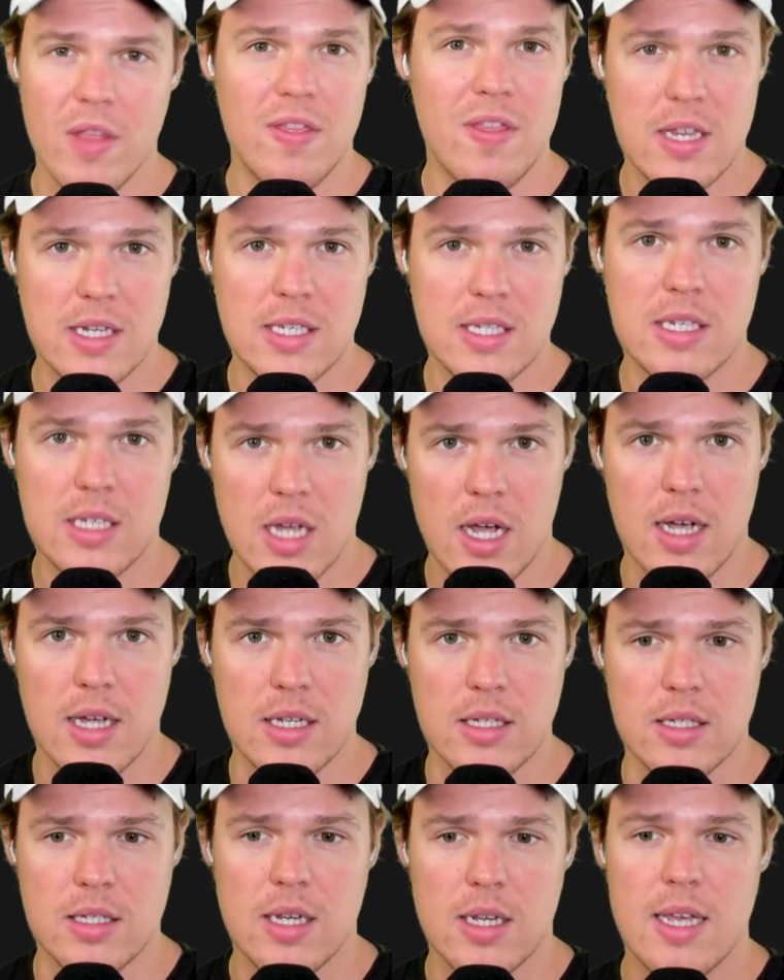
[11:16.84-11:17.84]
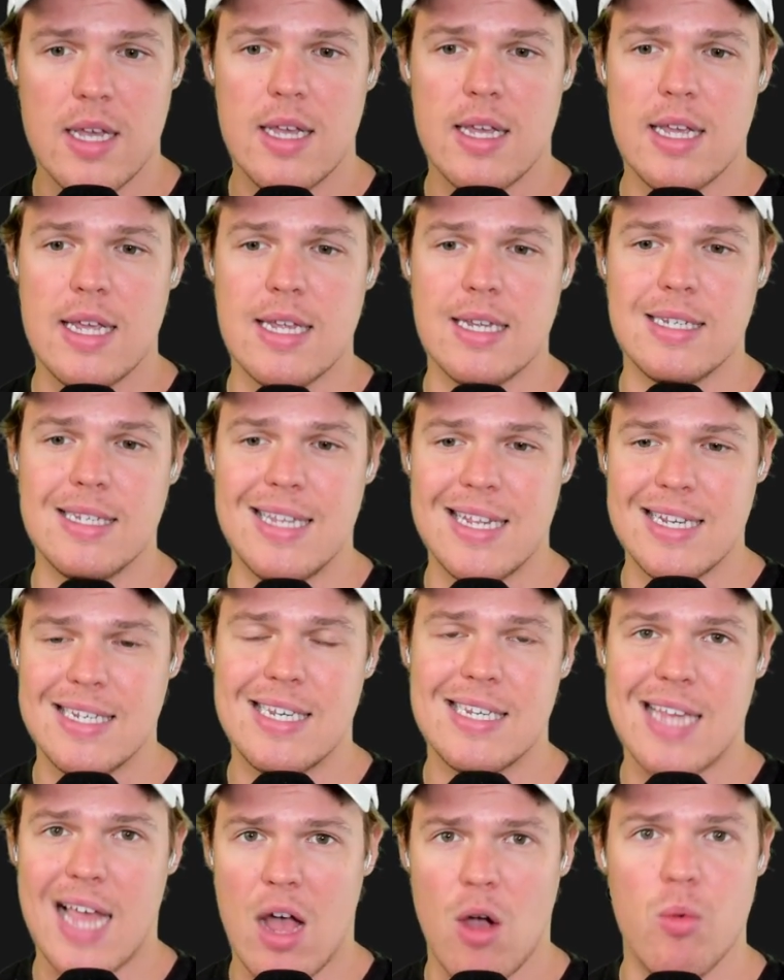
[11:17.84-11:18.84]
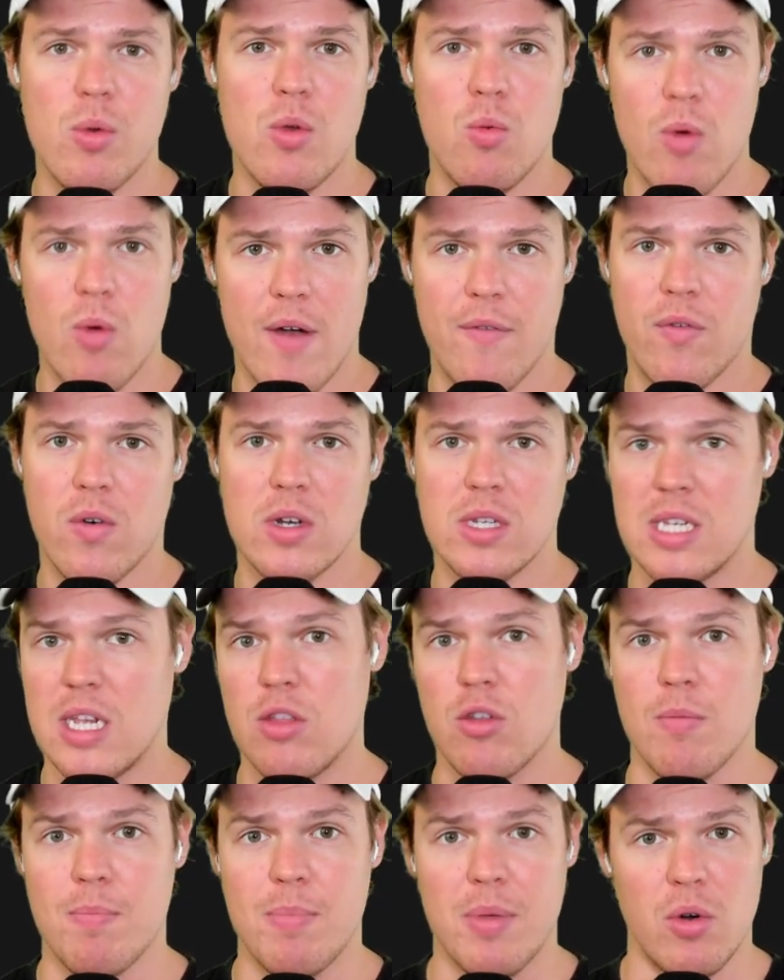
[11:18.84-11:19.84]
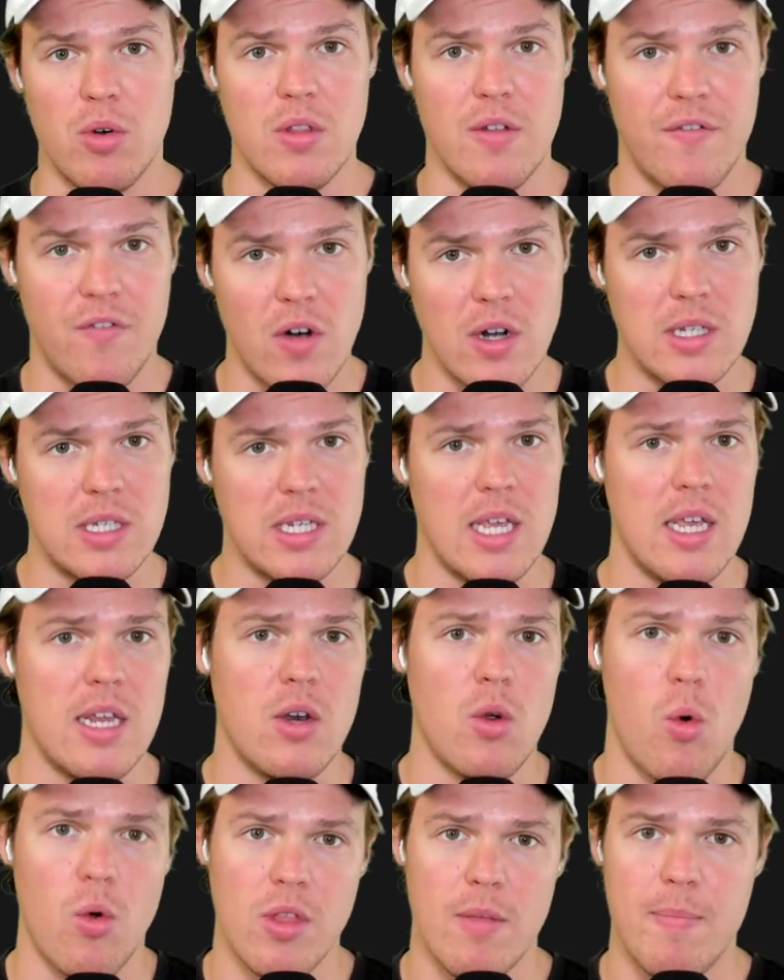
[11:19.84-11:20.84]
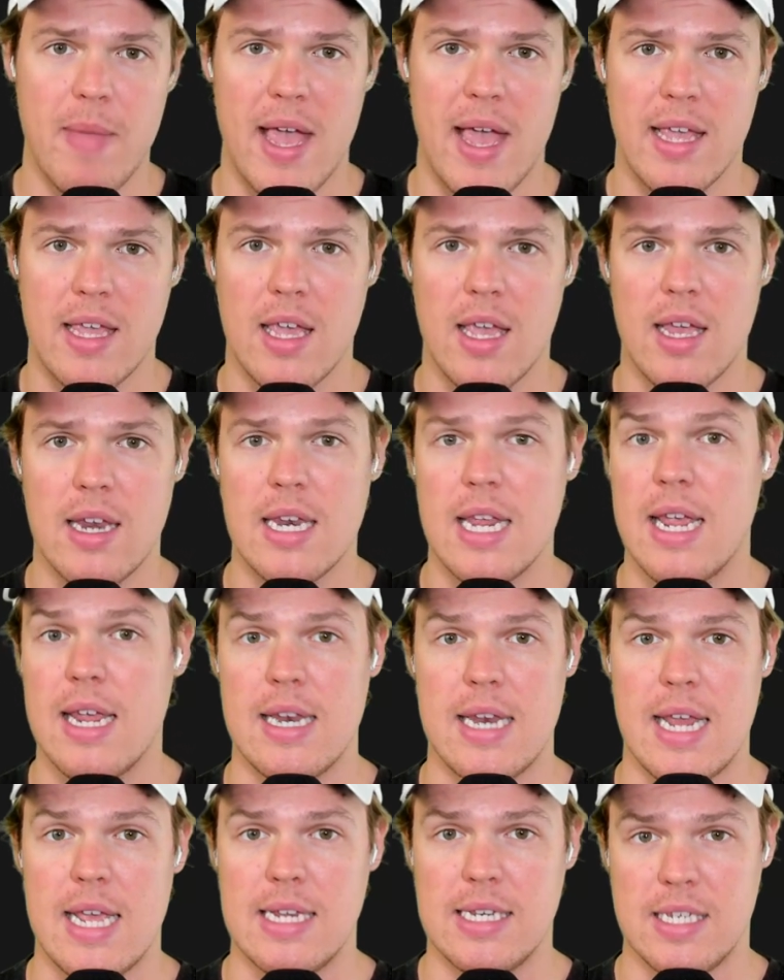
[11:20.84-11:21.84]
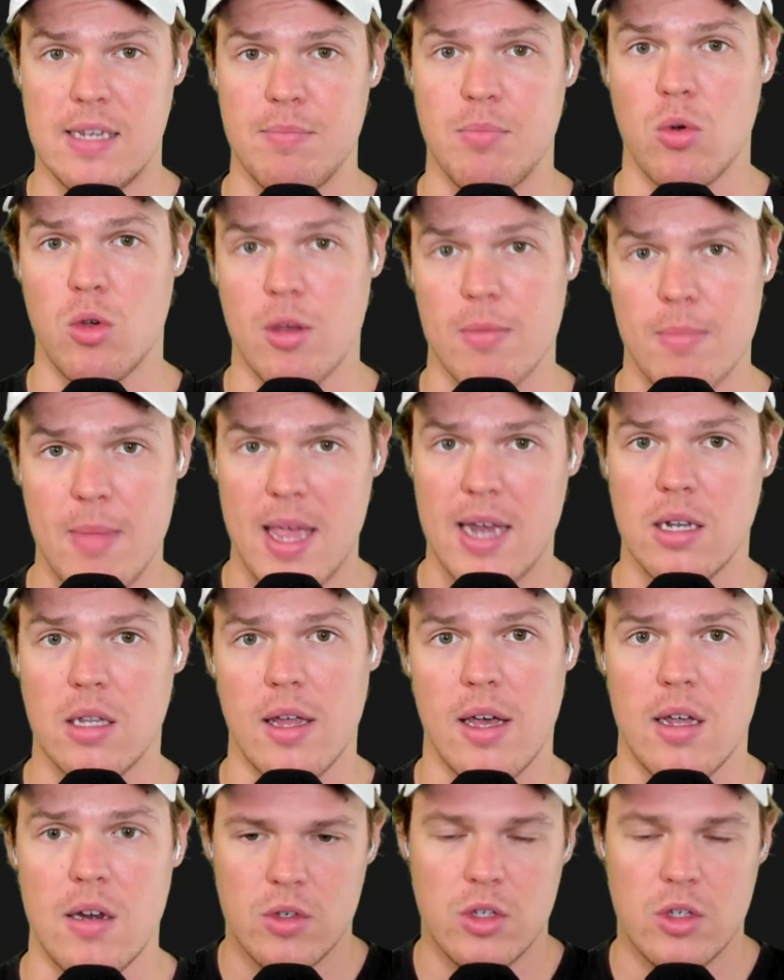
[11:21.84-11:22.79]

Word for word: this does is this is how we reference either building the front end or the back end in a simple command line.